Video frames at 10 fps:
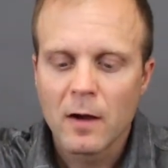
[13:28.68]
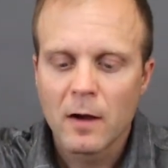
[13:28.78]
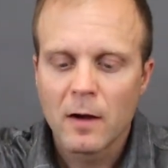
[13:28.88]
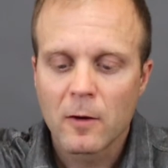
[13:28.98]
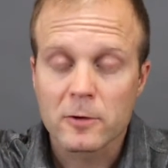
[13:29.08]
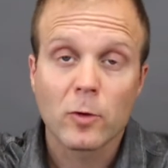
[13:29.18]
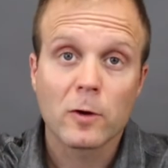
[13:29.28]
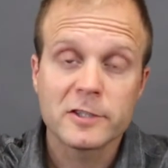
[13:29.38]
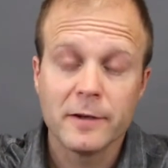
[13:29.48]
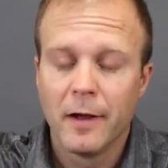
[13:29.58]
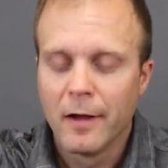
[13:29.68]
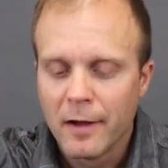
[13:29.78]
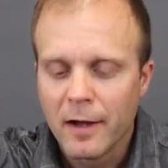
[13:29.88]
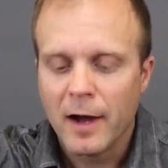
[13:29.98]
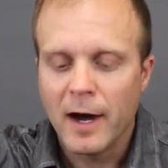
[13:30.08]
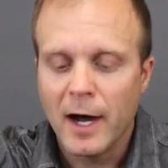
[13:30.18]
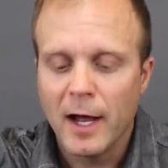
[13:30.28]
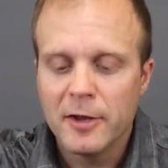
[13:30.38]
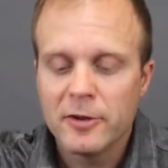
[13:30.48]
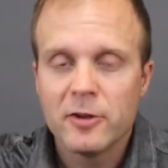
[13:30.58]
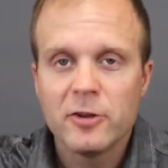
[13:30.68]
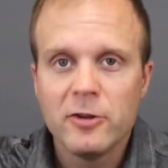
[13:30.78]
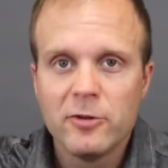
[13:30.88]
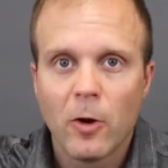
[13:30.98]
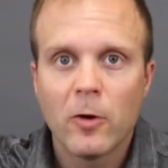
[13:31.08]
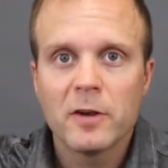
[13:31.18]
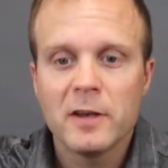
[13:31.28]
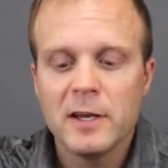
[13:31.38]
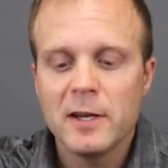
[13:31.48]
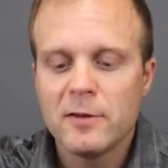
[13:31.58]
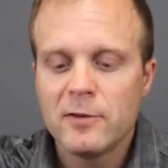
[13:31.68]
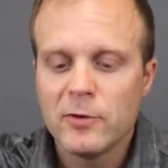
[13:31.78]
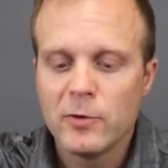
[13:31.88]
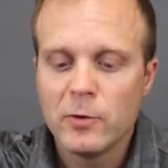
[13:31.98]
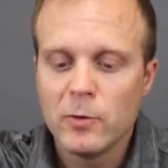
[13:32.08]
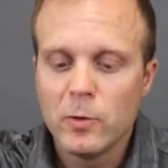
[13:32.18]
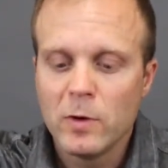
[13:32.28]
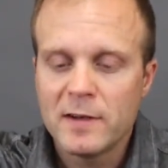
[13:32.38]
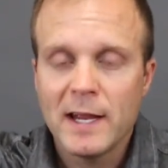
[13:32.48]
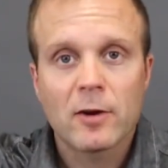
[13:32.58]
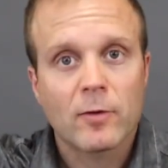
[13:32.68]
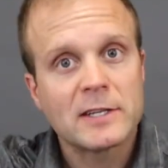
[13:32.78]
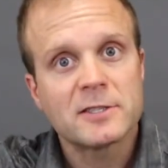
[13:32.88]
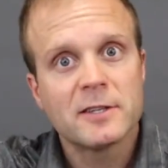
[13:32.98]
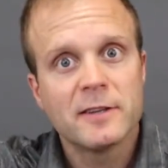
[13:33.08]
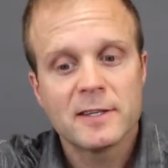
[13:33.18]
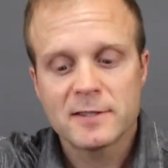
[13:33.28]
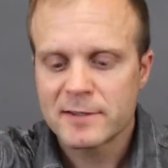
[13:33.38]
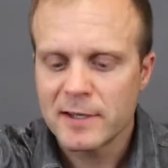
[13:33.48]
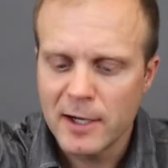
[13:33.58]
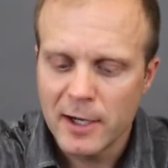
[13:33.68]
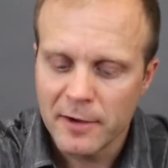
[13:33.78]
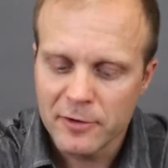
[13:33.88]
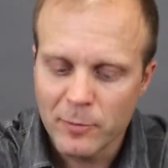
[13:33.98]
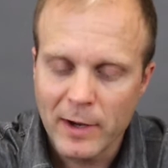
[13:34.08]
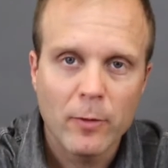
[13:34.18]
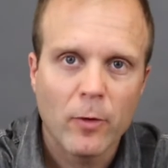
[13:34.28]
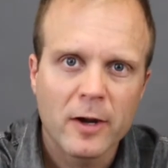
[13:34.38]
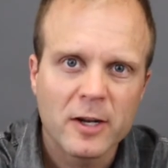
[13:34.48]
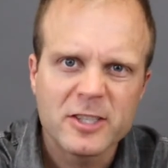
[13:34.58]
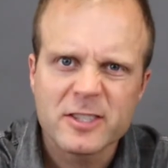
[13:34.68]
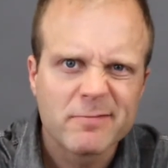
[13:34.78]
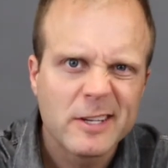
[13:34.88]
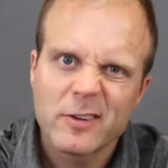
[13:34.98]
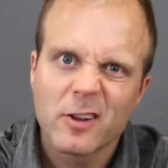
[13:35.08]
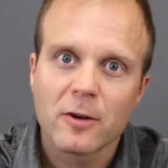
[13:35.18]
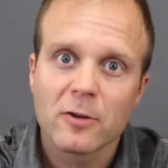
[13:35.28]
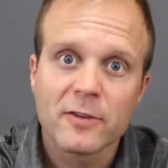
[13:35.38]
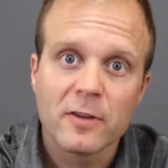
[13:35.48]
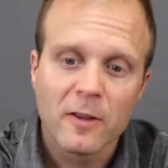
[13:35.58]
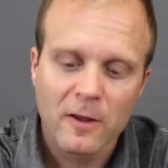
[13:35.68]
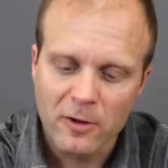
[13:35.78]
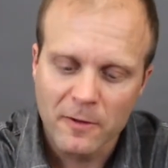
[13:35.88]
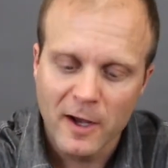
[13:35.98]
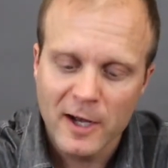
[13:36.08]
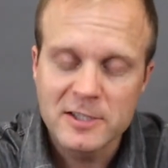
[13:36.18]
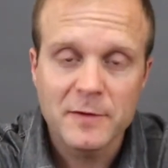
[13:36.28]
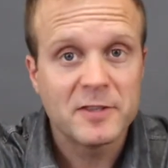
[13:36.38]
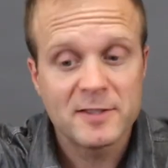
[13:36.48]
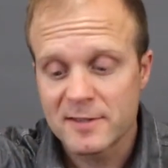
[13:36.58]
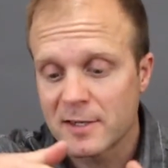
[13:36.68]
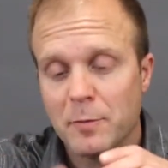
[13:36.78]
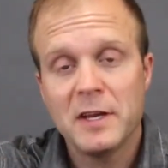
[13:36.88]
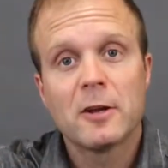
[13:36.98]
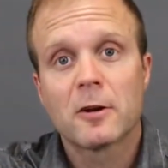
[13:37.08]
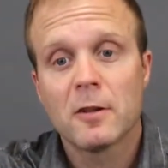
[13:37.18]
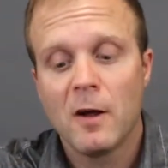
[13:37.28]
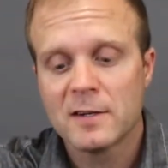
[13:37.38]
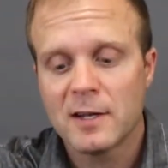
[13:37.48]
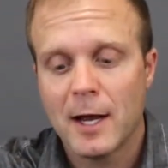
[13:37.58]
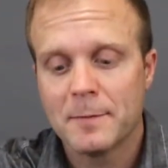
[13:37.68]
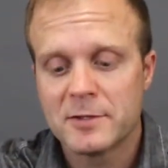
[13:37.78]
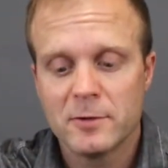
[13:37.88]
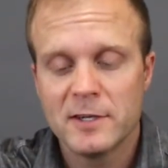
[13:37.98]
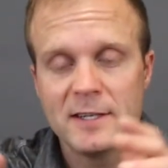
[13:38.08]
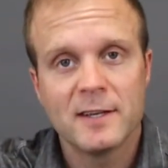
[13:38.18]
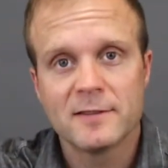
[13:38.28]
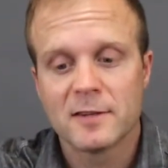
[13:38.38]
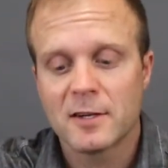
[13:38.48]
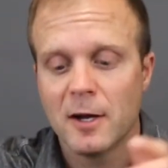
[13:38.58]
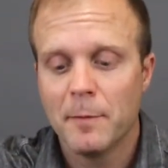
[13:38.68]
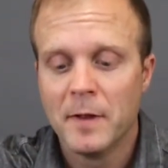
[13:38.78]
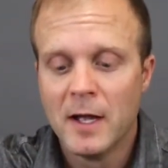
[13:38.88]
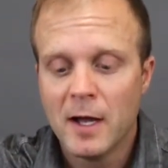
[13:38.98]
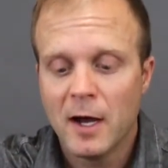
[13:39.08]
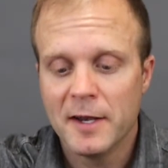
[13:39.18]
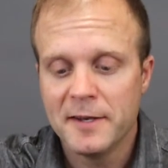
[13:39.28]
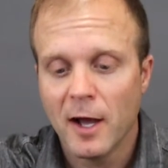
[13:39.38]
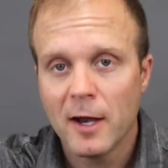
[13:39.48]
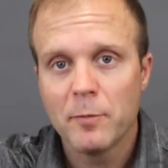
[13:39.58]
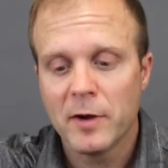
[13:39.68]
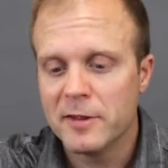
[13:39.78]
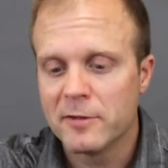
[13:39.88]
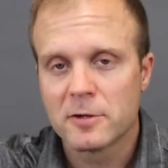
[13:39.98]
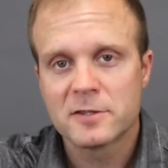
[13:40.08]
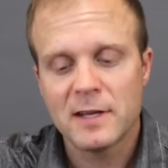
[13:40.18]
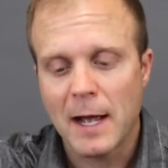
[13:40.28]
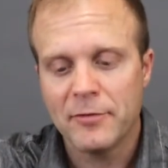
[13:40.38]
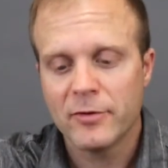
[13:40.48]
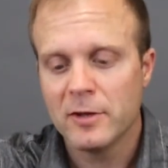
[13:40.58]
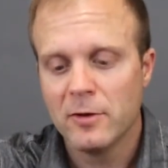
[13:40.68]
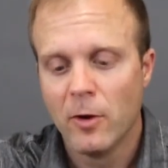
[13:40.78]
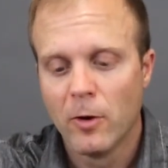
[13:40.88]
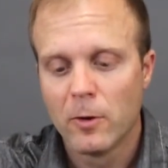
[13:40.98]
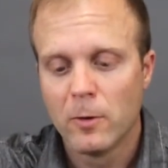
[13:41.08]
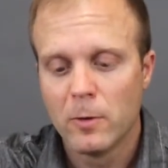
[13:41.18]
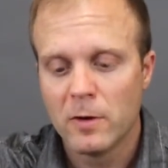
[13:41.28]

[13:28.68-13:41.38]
or torsion. You don't need to take a wrench to this. You might want to just give it a little nudge if this is going to be here a long time so it doesn't come undone, but there's absolutely no